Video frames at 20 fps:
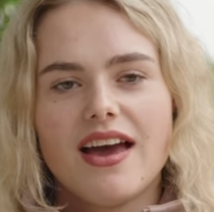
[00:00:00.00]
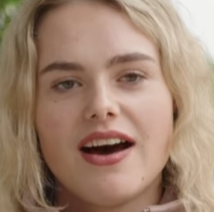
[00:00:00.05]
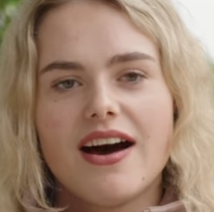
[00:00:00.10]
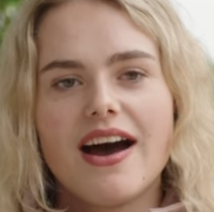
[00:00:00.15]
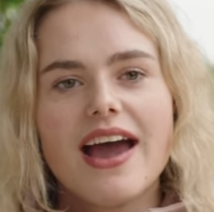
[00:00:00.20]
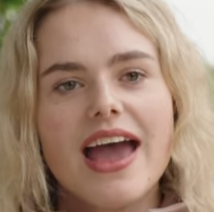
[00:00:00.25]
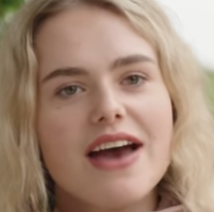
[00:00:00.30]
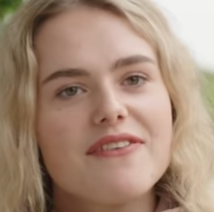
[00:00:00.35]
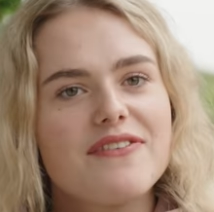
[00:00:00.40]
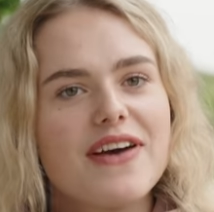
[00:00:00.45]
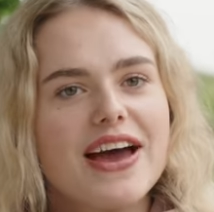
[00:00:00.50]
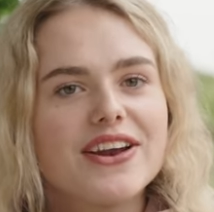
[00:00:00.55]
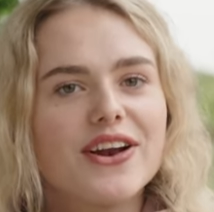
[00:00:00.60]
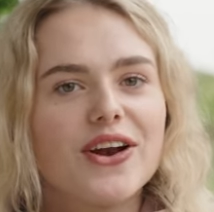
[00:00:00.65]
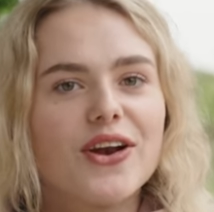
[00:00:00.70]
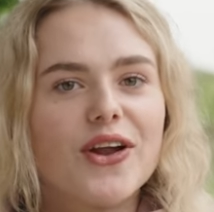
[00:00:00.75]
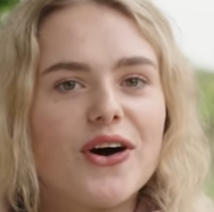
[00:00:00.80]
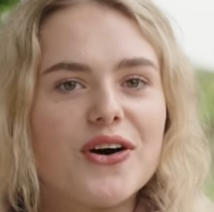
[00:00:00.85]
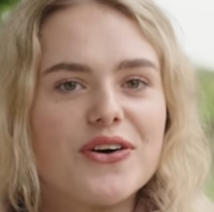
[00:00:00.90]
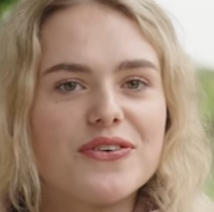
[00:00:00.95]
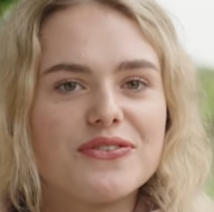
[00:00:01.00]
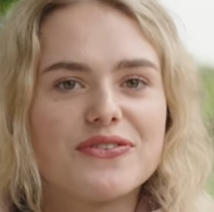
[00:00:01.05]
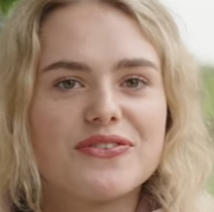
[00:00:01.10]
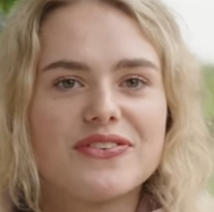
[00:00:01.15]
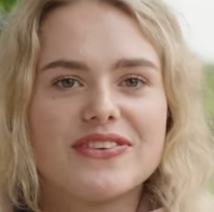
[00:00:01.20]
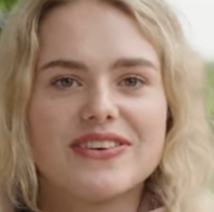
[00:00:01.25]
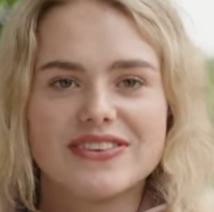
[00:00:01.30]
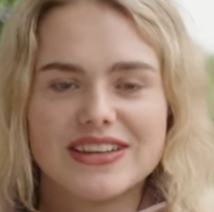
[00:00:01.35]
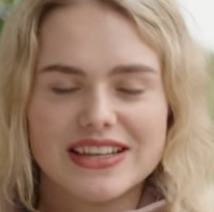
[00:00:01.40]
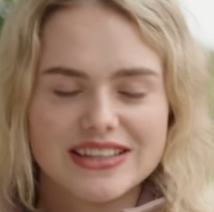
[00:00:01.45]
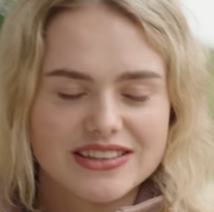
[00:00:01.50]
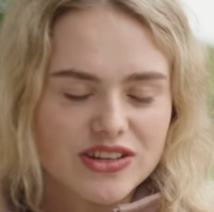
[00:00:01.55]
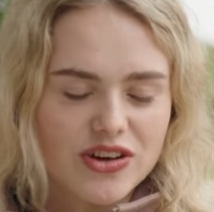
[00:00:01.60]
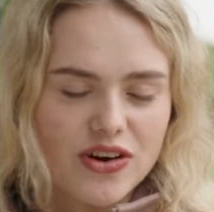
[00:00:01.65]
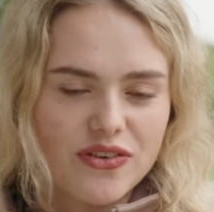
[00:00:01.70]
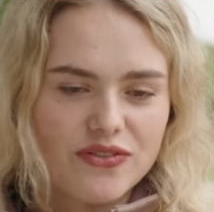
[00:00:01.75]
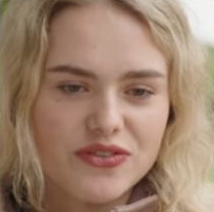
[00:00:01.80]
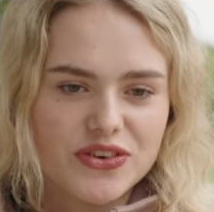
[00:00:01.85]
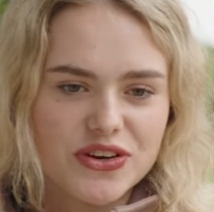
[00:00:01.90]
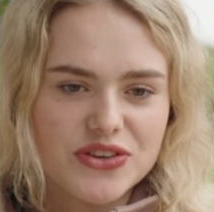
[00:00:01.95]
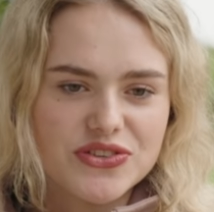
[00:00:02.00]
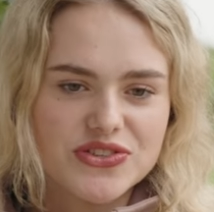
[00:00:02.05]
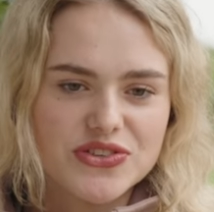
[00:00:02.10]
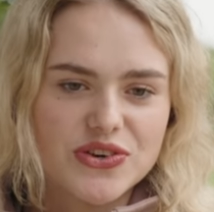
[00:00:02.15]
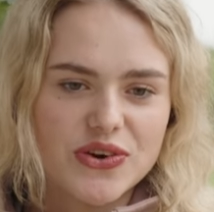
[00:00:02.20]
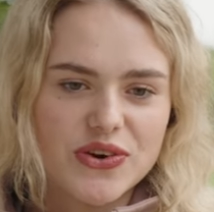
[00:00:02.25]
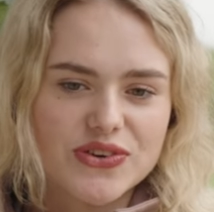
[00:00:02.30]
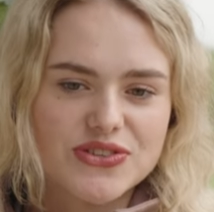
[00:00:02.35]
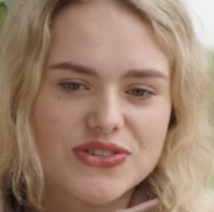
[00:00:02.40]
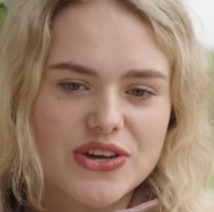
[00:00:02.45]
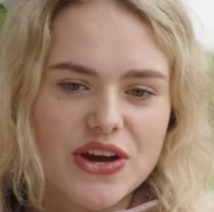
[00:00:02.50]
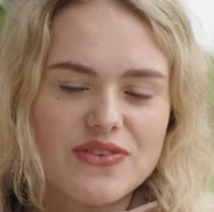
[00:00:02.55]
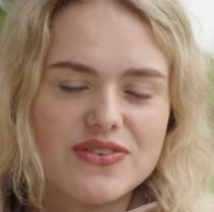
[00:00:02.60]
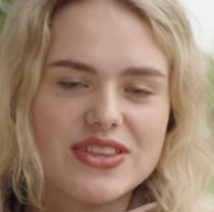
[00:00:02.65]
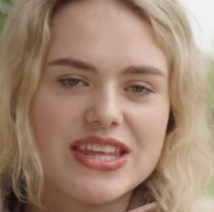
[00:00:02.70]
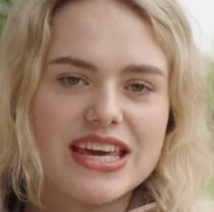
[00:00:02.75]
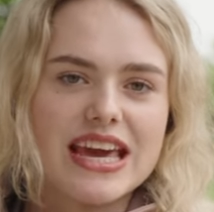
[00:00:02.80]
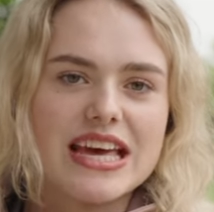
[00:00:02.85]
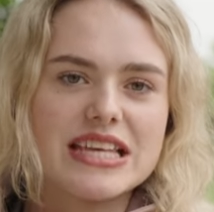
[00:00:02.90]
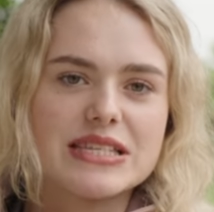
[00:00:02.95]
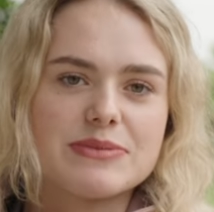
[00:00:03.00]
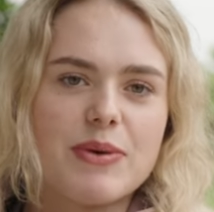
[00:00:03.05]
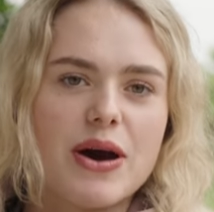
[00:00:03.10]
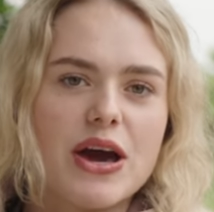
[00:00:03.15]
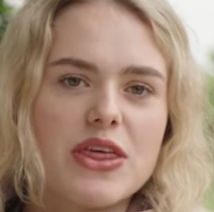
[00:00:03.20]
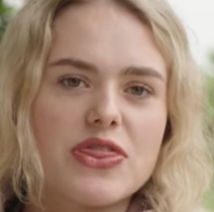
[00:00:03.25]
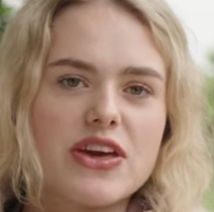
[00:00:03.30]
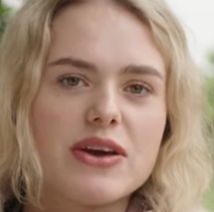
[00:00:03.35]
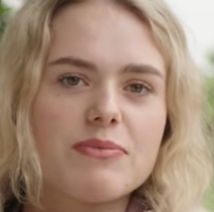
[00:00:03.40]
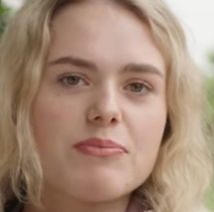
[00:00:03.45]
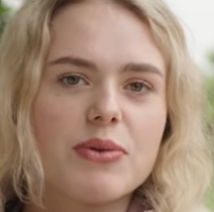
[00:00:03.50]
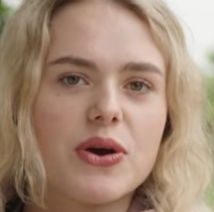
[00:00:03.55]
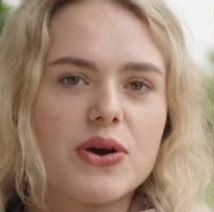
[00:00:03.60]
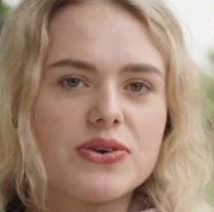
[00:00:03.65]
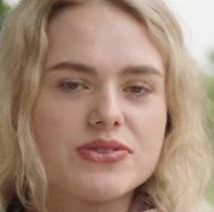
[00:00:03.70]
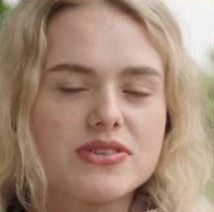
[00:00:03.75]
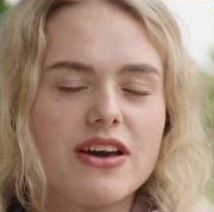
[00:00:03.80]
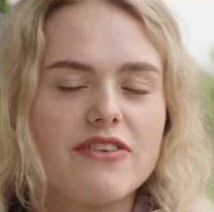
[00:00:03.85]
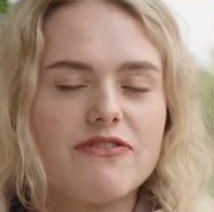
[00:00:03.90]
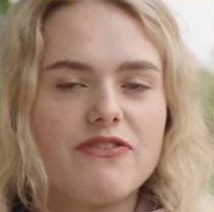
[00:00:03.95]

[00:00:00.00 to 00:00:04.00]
I have had a lot of little confidence knocks over the years, but I think because I